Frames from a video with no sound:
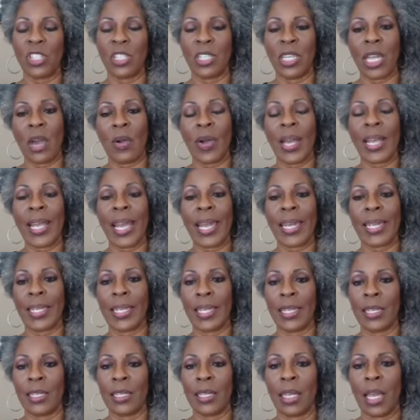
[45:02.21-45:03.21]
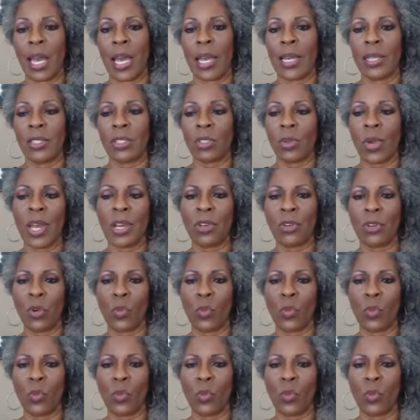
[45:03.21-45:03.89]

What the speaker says: And now I got to get in line. So I don't know